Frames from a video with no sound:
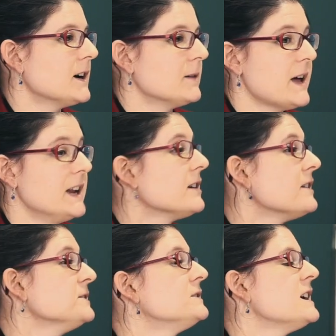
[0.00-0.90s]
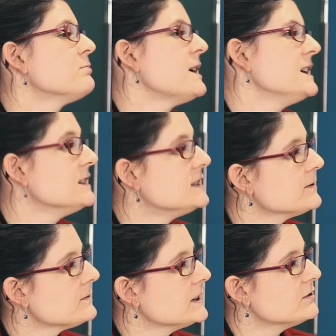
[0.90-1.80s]
um, and it can also take many
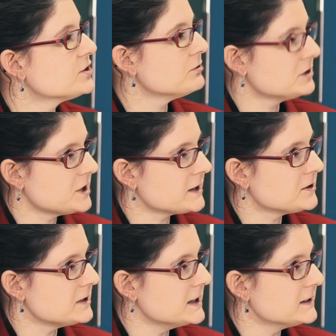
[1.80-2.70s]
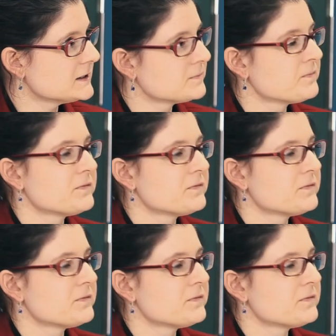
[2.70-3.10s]
different trajectories.